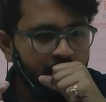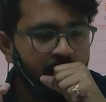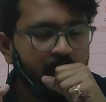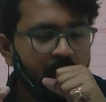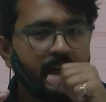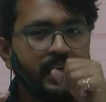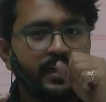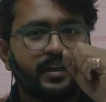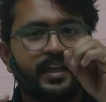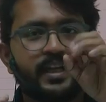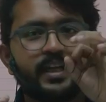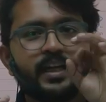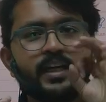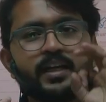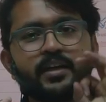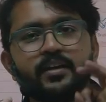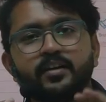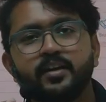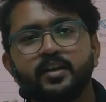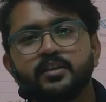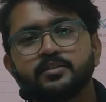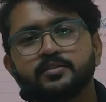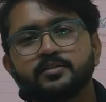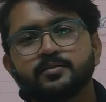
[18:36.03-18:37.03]
10
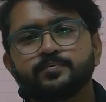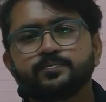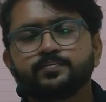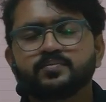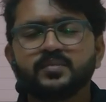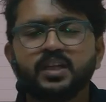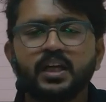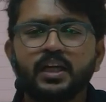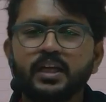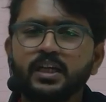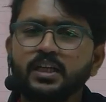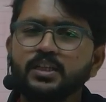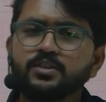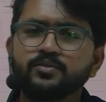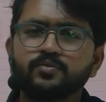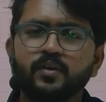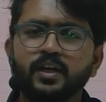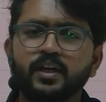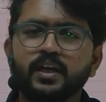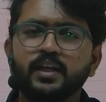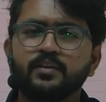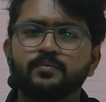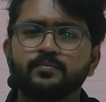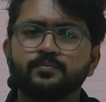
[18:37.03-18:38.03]
entries, it is
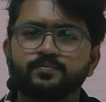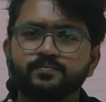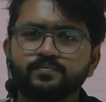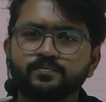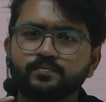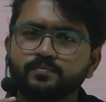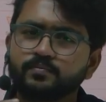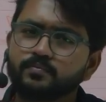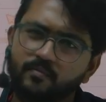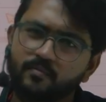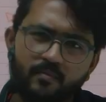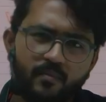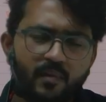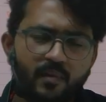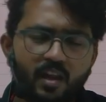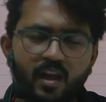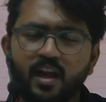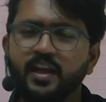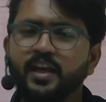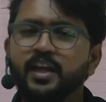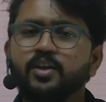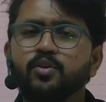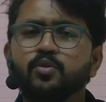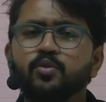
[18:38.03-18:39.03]
fine. I
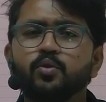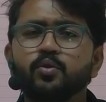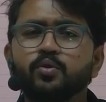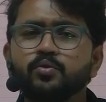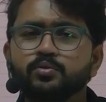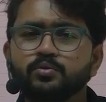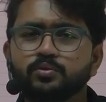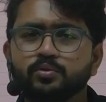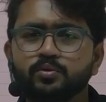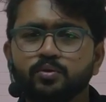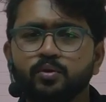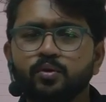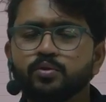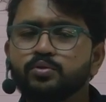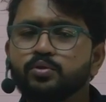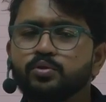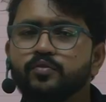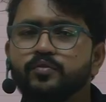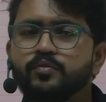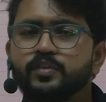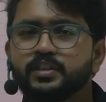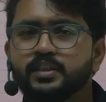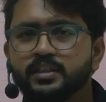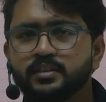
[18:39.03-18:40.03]
can go through
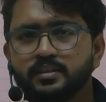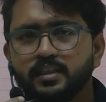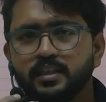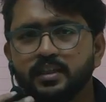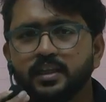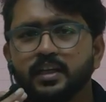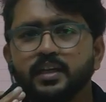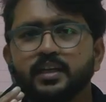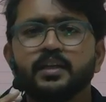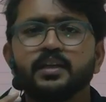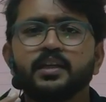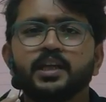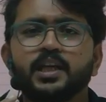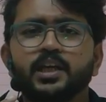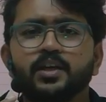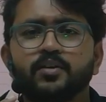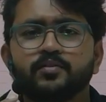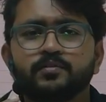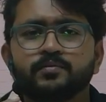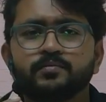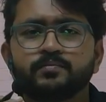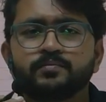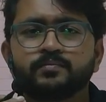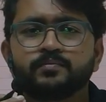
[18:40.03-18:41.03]
with this and I can give.
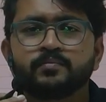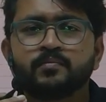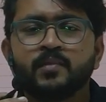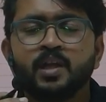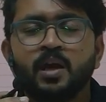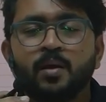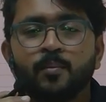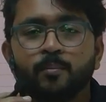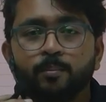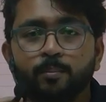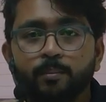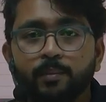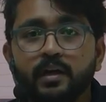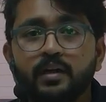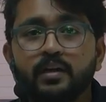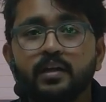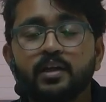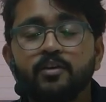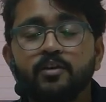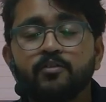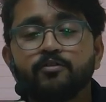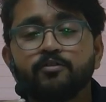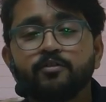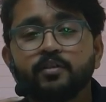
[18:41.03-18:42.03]
But
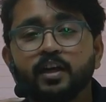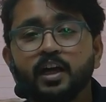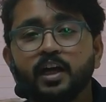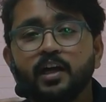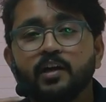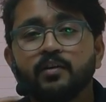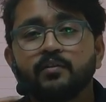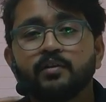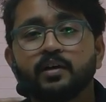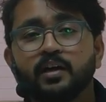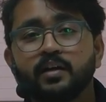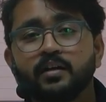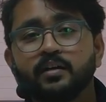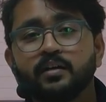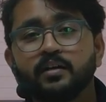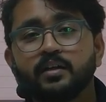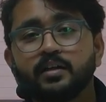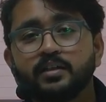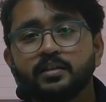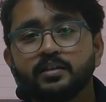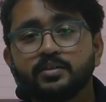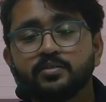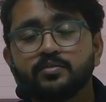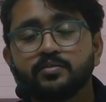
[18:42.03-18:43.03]
if we have 100
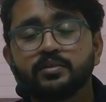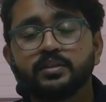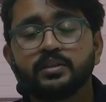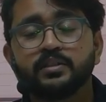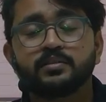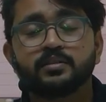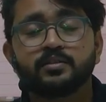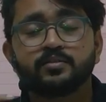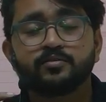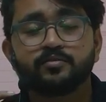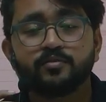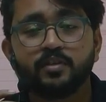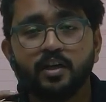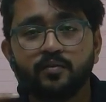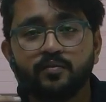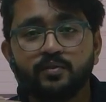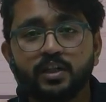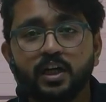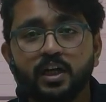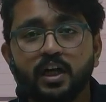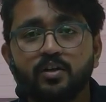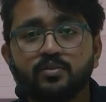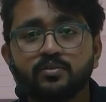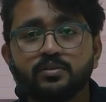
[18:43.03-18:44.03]
students, if we have
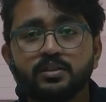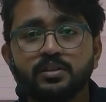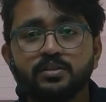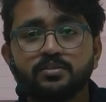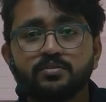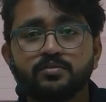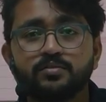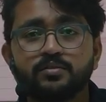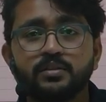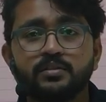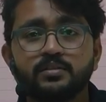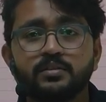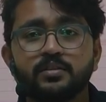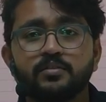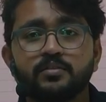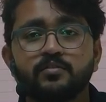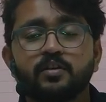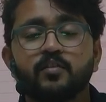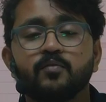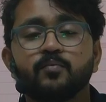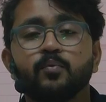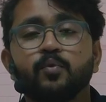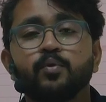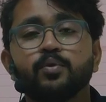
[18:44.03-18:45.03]
1000 students, if we have
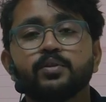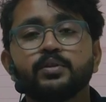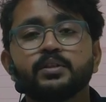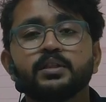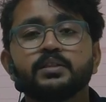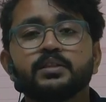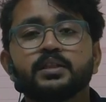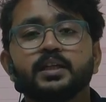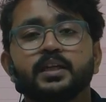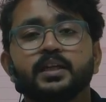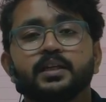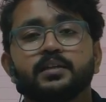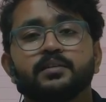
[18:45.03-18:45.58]
more than that,